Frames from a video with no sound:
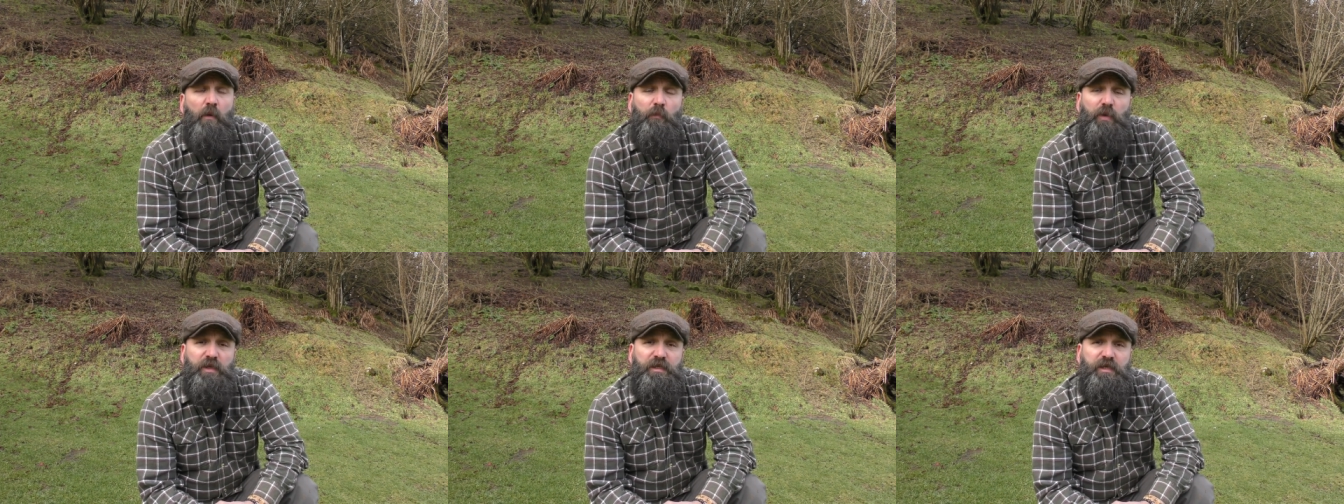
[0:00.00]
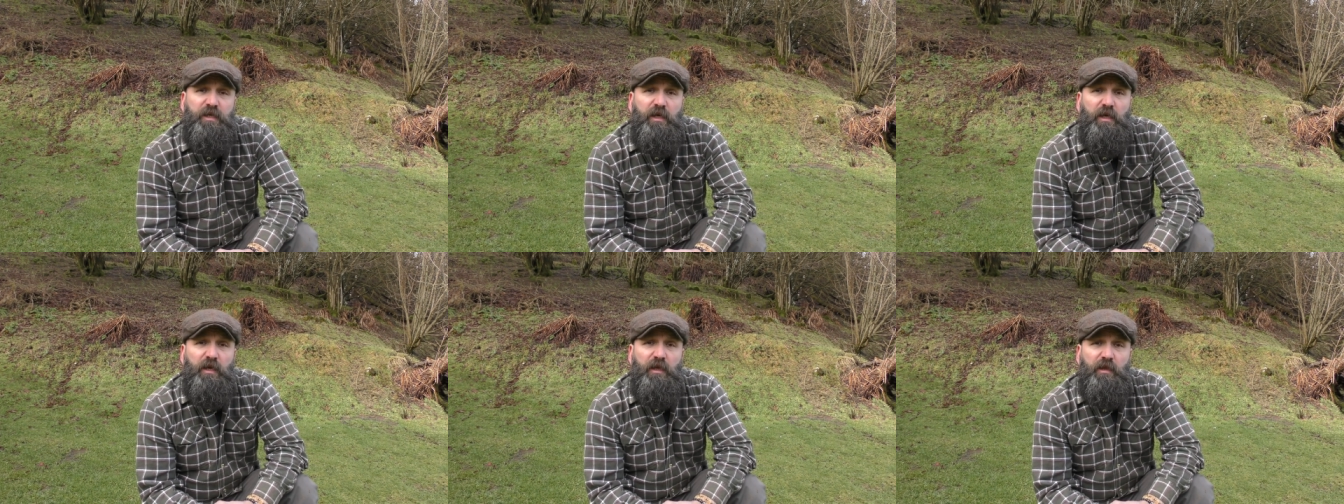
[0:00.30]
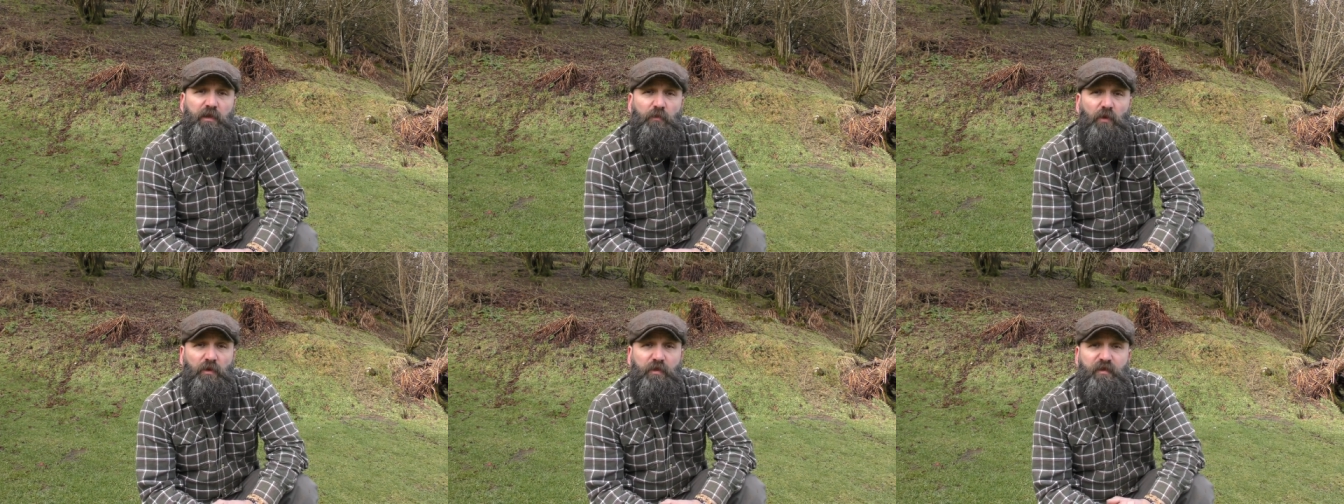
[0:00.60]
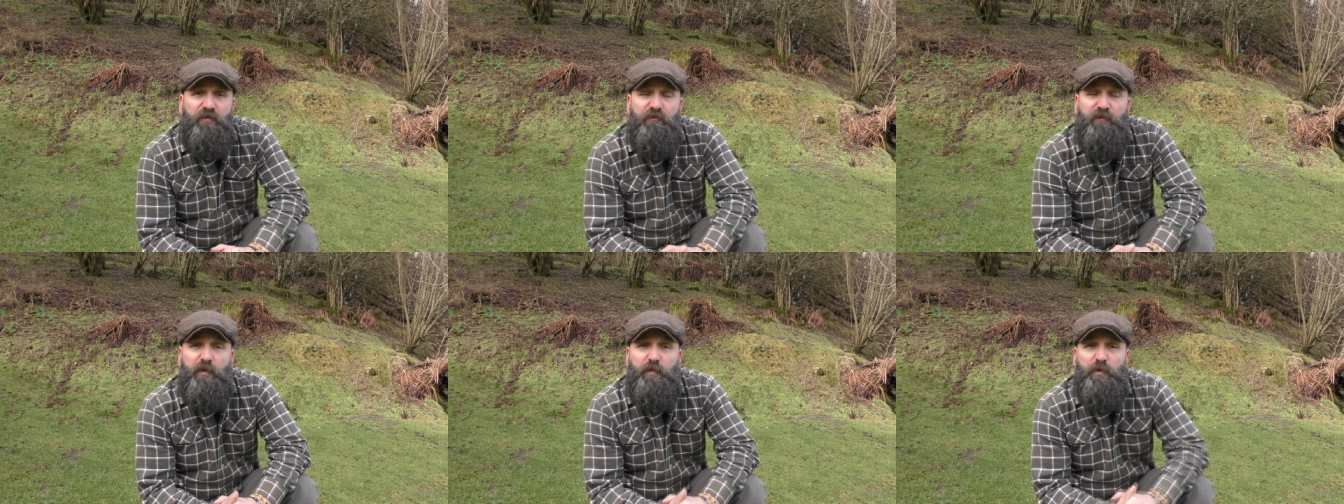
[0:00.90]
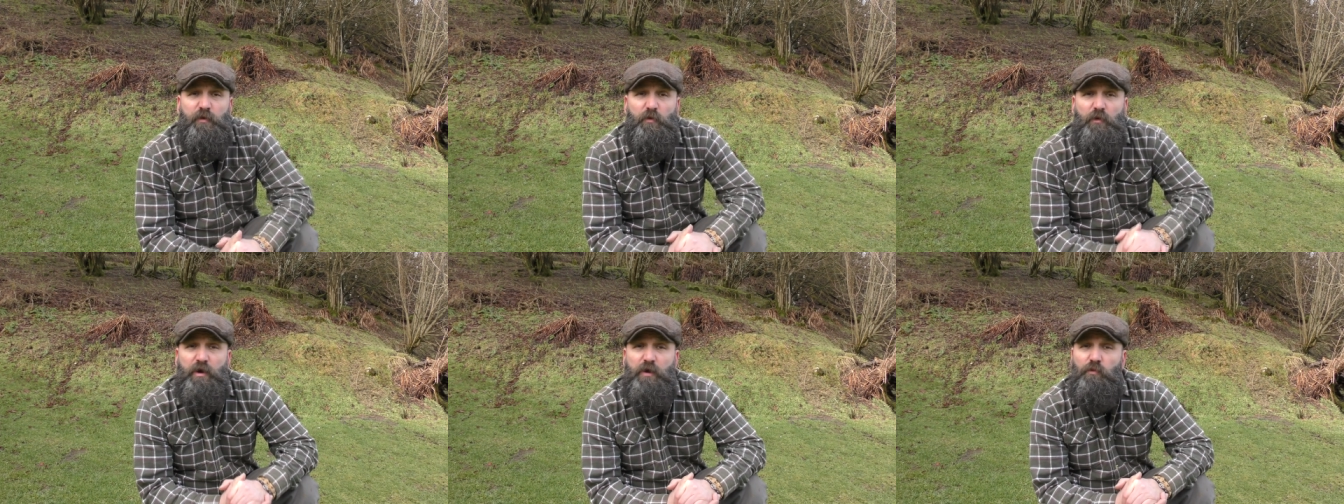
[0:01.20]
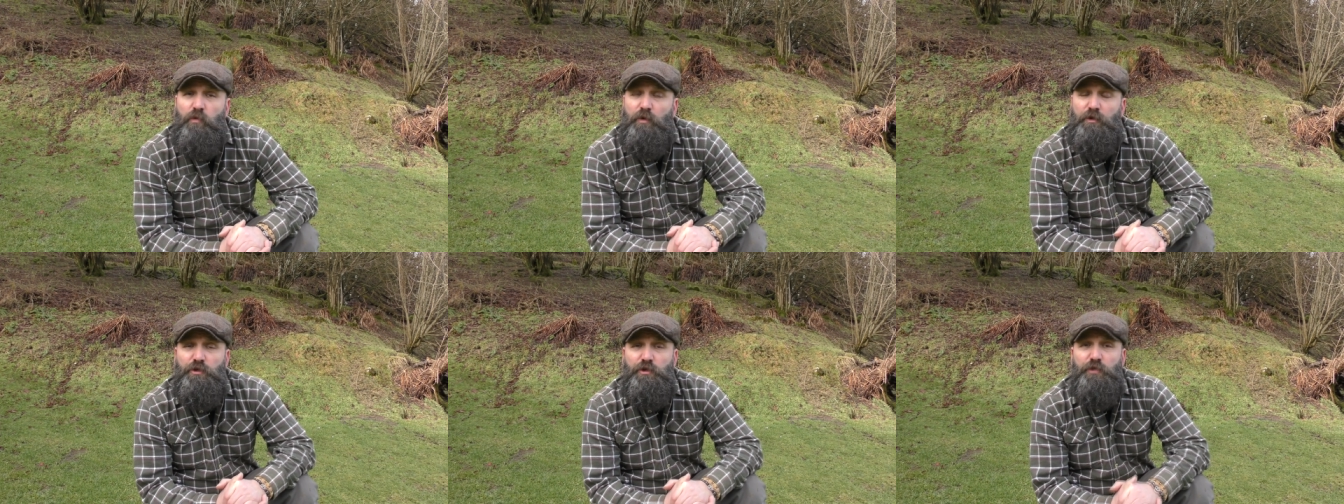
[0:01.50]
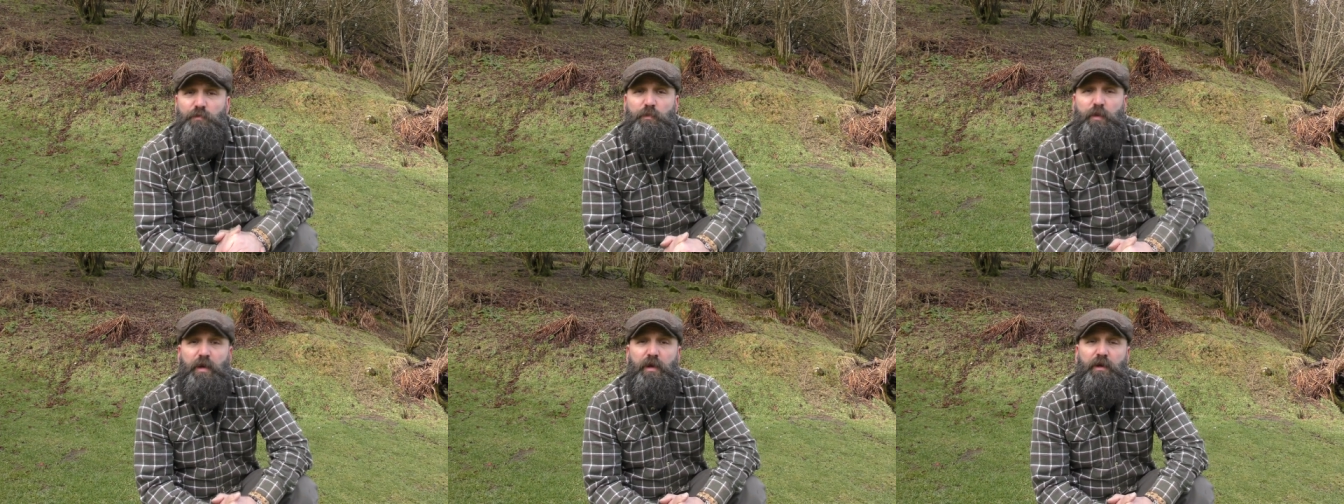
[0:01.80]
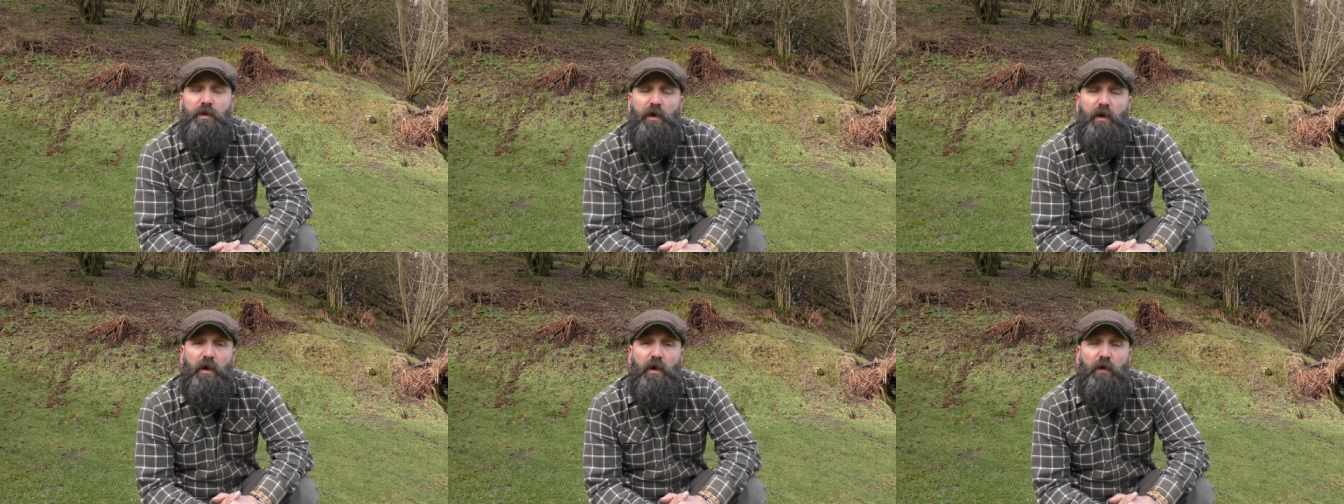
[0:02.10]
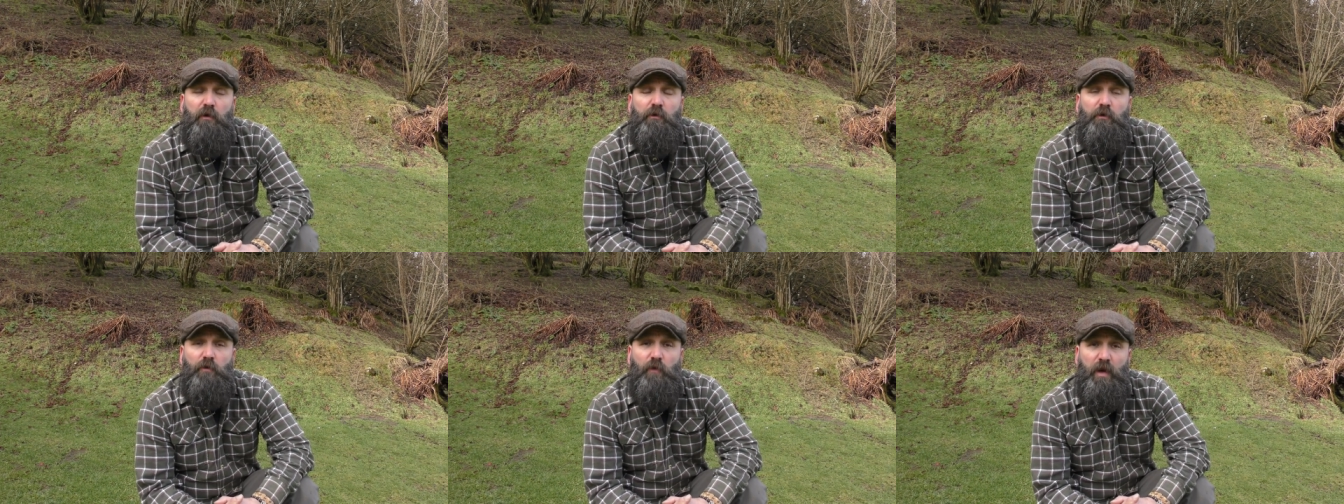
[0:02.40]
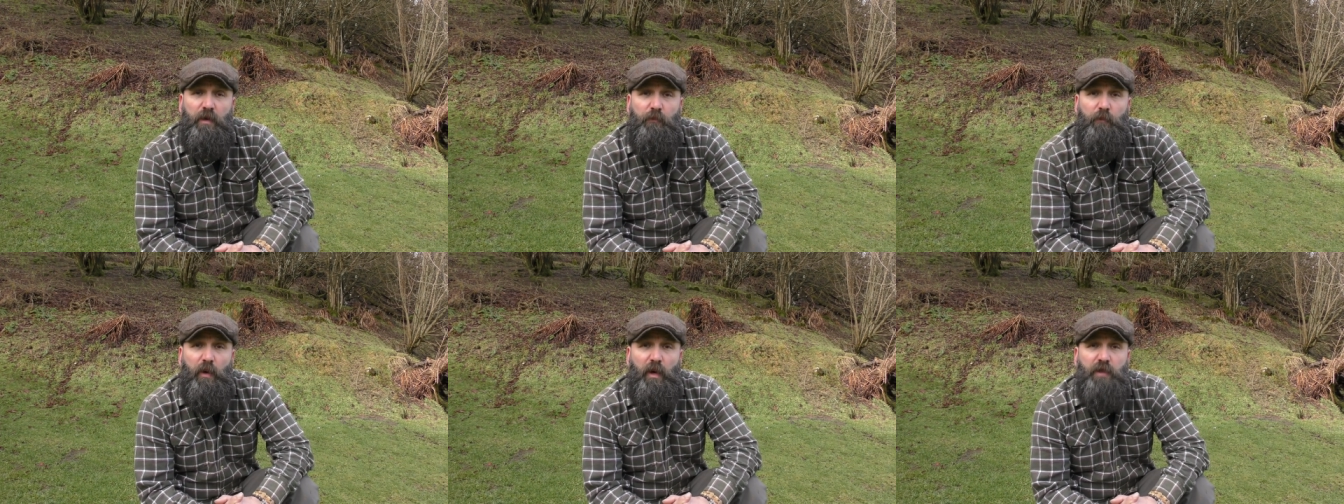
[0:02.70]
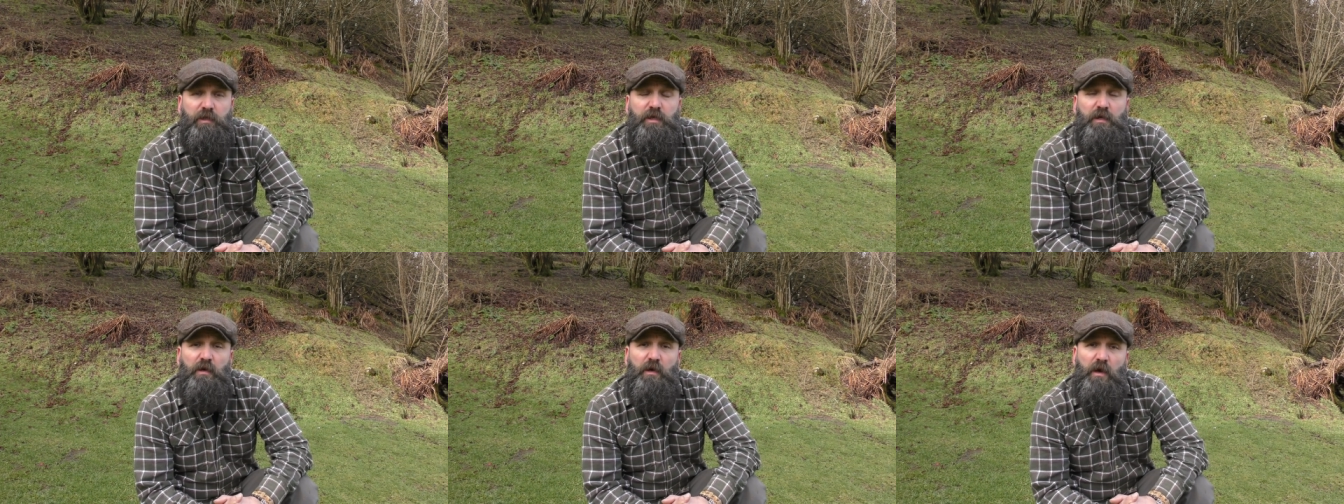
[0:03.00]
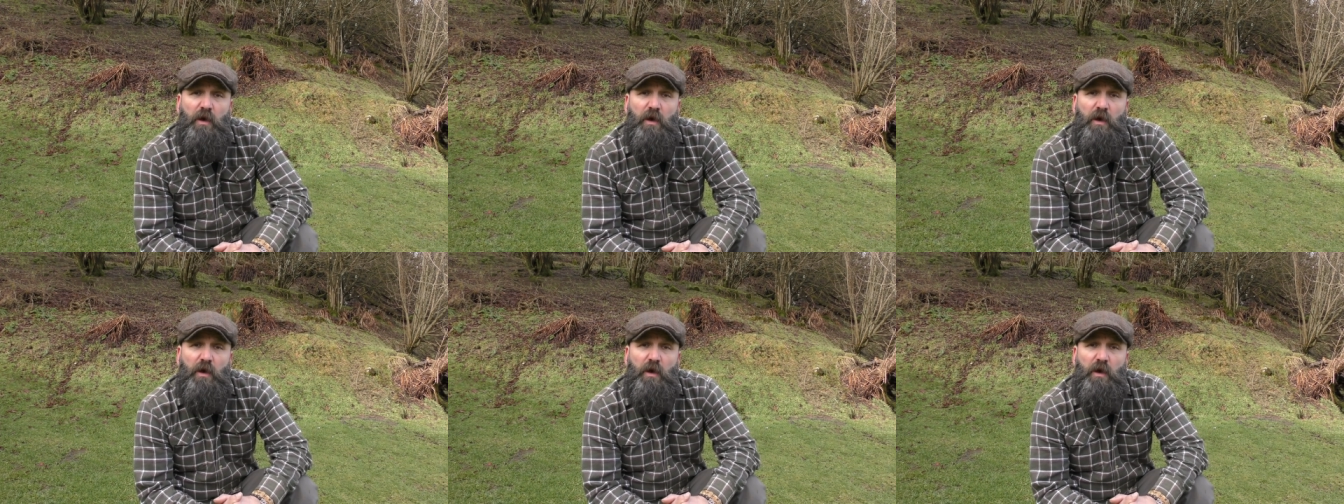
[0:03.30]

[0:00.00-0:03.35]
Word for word: particularly the month of February, which has been uh, quite bad.